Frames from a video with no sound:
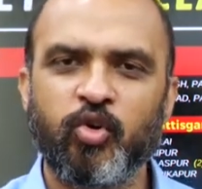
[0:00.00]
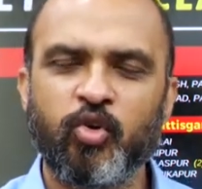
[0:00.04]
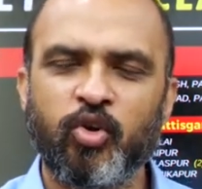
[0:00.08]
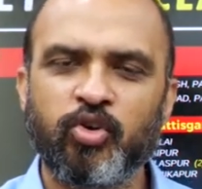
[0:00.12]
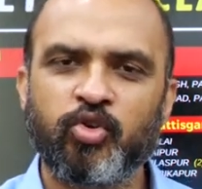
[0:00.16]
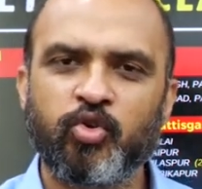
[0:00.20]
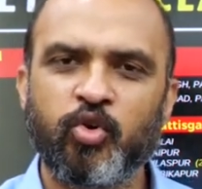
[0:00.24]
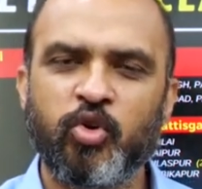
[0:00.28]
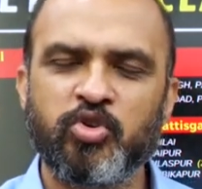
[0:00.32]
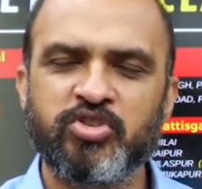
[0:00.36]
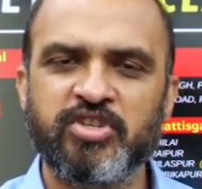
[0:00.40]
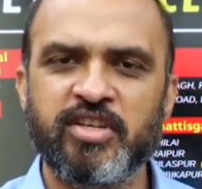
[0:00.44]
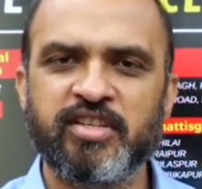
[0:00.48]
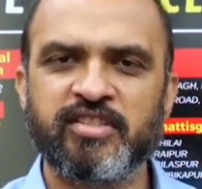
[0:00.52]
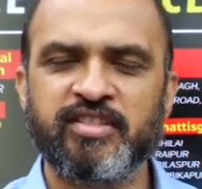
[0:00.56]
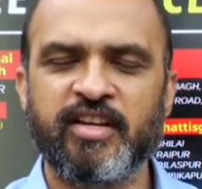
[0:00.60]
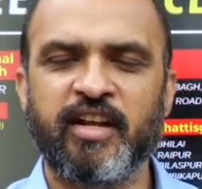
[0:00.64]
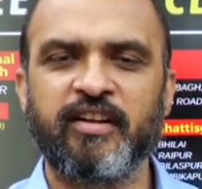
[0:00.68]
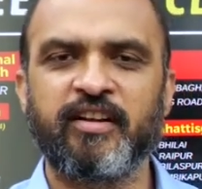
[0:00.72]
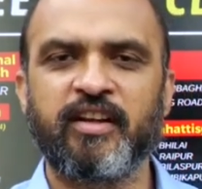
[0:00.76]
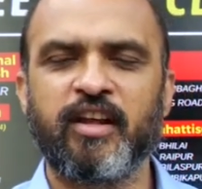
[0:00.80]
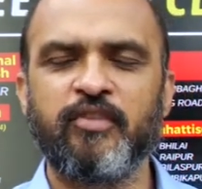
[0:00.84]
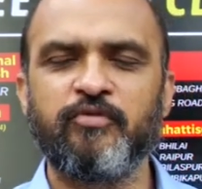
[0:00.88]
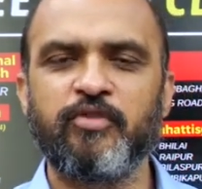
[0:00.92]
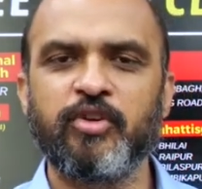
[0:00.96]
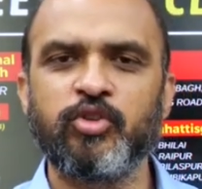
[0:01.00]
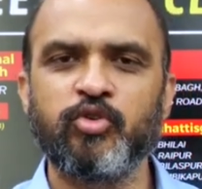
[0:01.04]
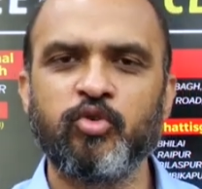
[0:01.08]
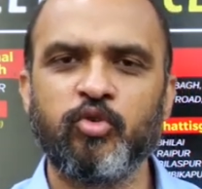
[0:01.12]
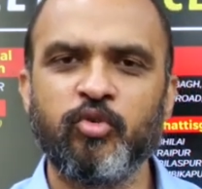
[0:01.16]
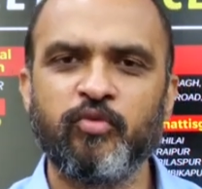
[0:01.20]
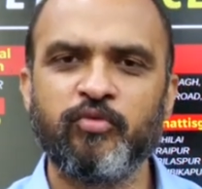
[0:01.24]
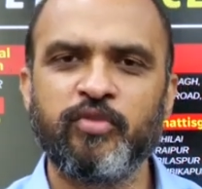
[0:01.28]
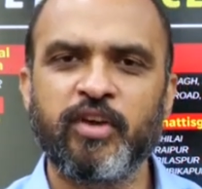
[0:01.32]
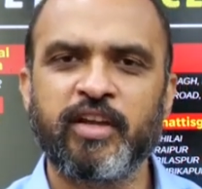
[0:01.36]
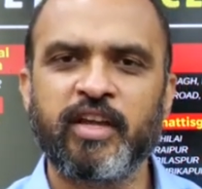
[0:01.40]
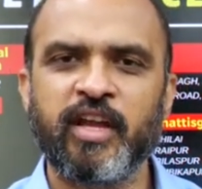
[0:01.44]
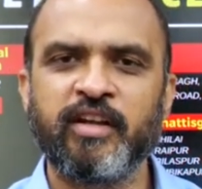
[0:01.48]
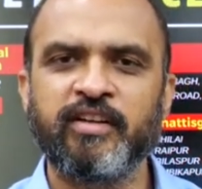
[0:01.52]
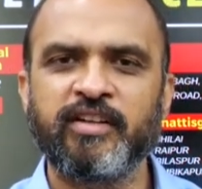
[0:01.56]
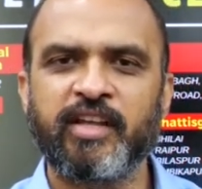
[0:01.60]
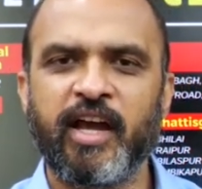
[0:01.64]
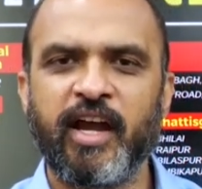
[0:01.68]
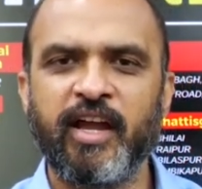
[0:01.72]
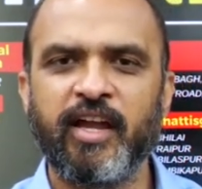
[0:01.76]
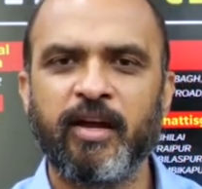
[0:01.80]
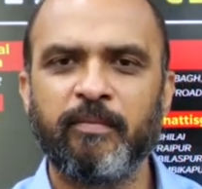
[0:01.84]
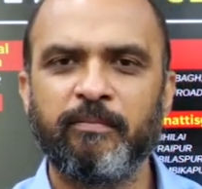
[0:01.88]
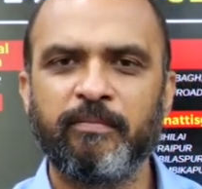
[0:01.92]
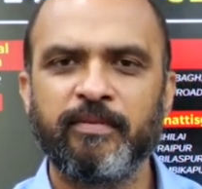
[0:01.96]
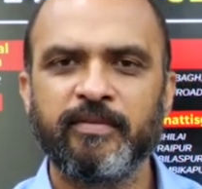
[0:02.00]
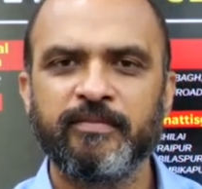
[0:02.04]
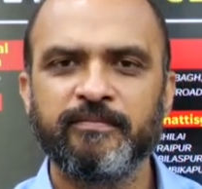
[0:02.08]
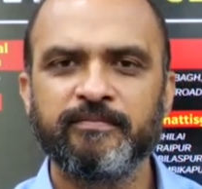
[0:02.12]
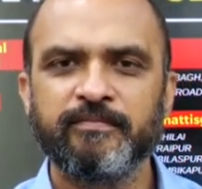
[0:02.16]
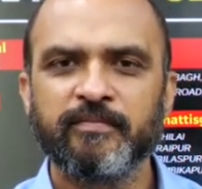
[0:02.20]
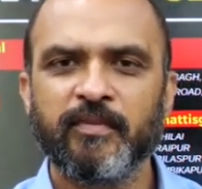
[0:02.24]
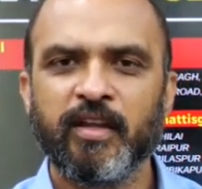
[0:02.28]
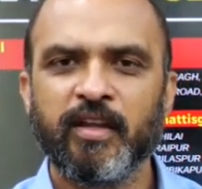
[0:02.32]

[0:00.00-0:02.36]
a good coaching center with whom we can tie up,